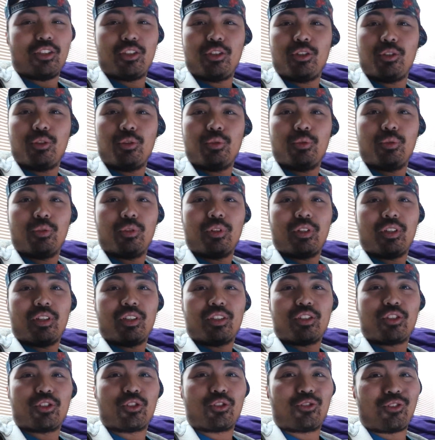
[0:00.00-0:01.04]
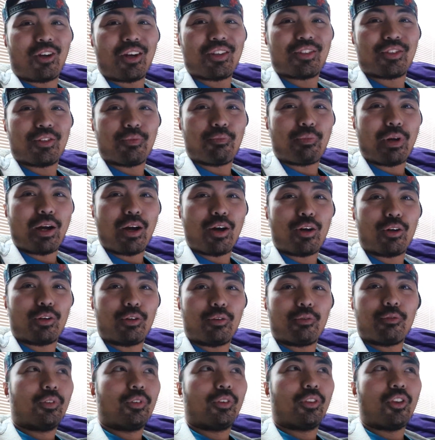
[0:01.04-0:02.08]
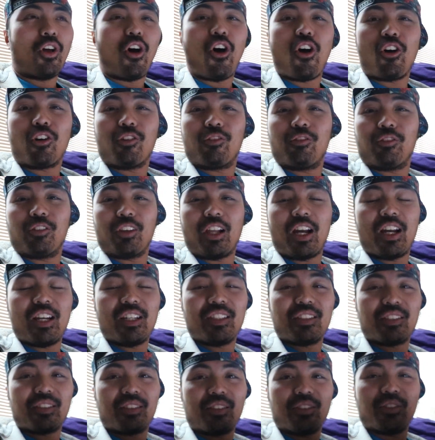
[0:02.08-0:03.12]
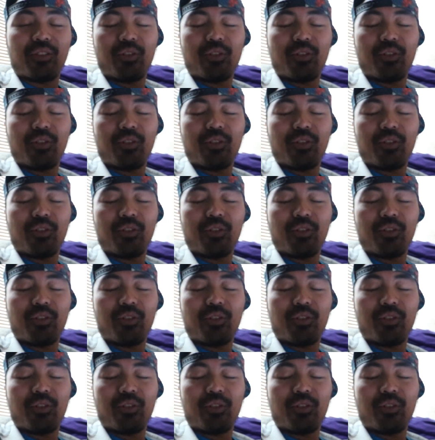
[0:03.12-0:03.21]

Do you stress about long flights?